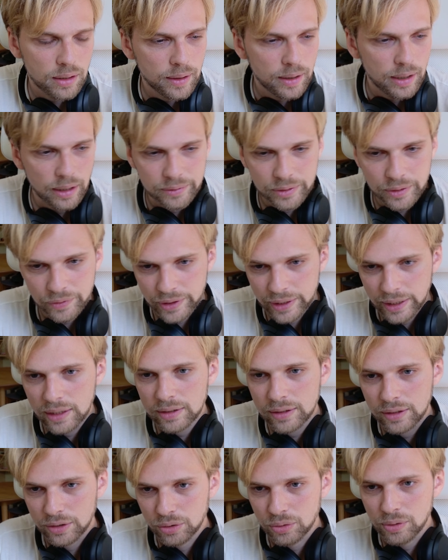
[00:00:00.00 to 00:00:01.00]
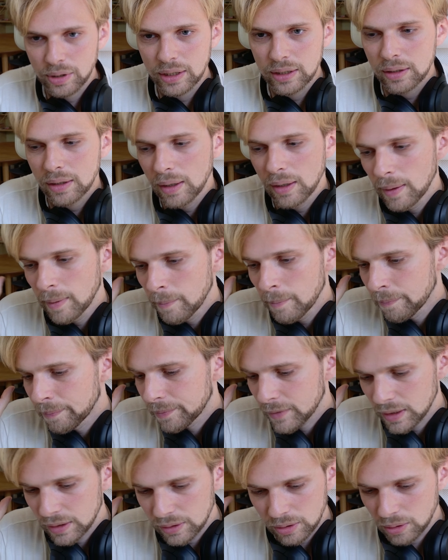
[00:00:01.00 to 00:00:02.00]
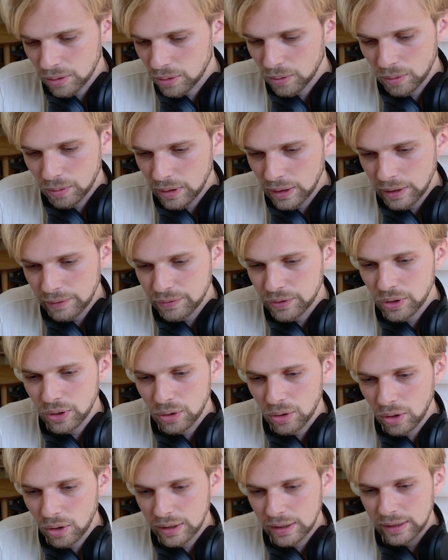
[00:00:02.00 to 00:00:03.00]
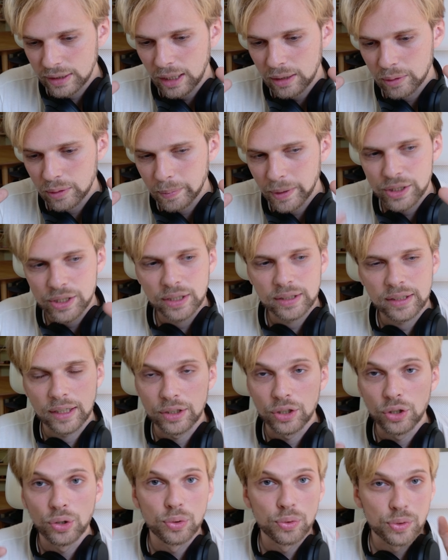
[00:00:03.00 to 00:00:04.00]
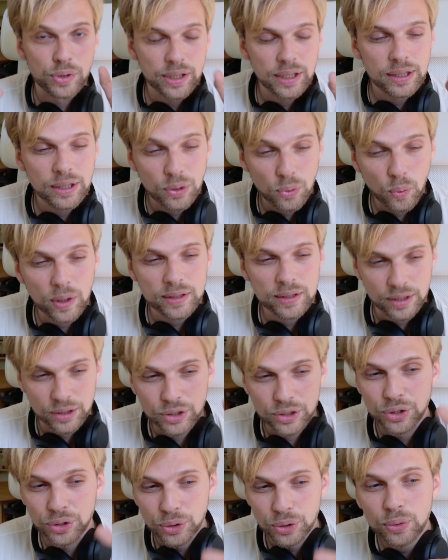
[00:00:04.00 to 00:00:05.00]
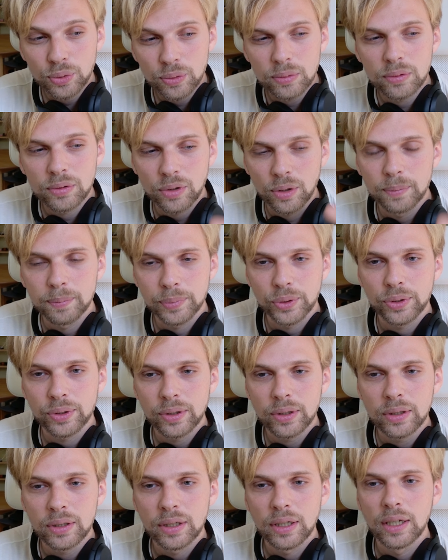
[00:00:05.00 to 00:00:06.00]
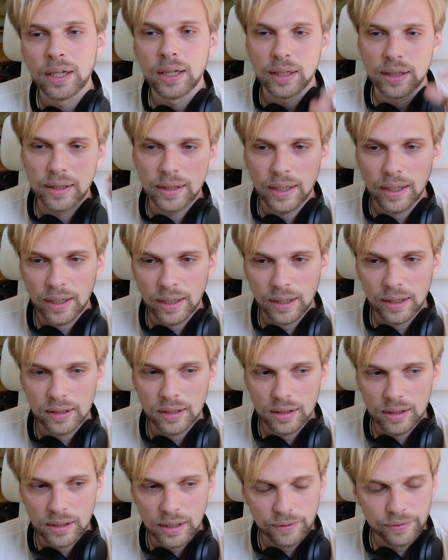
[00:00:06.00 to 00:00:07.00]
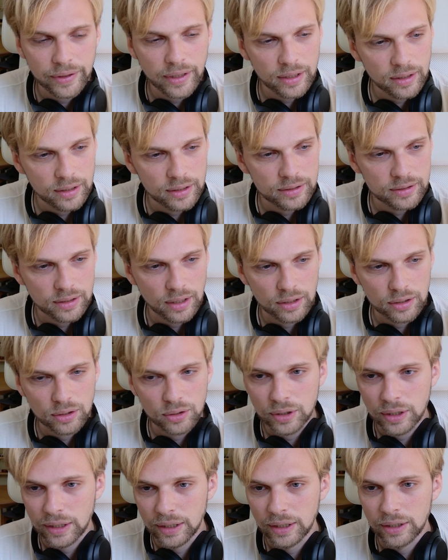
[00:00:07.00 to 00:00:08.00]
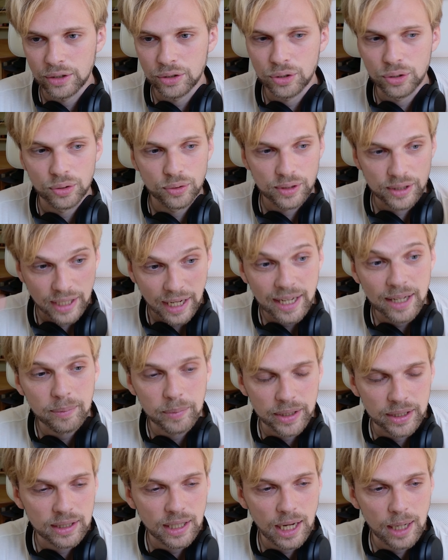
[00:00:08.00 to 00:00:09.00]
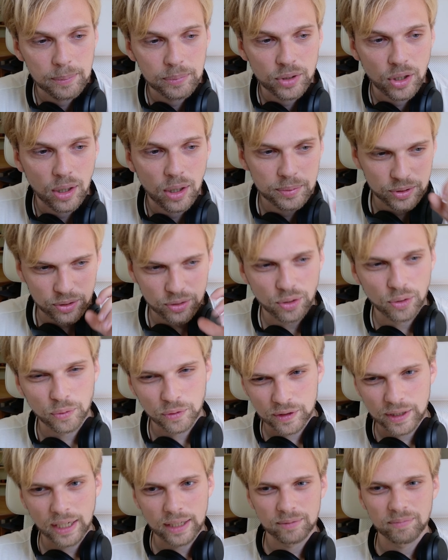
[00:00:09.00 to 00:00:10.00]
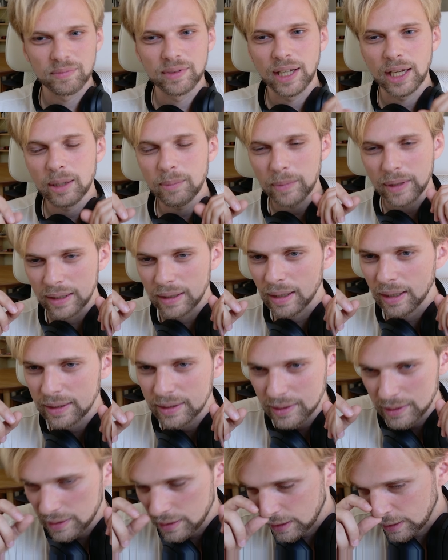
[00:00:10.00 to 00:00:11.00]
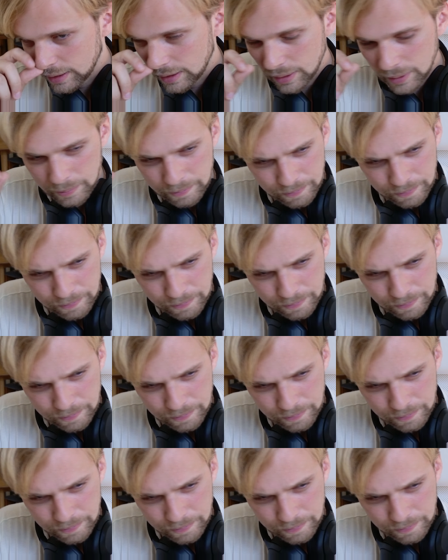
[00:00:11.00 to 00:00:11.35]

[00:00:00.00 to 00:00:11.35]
Everything else is great. So if you're on a tight budget and you really want a new computer, then definitely start looking into gaming laptops, with that gaming aesthetic.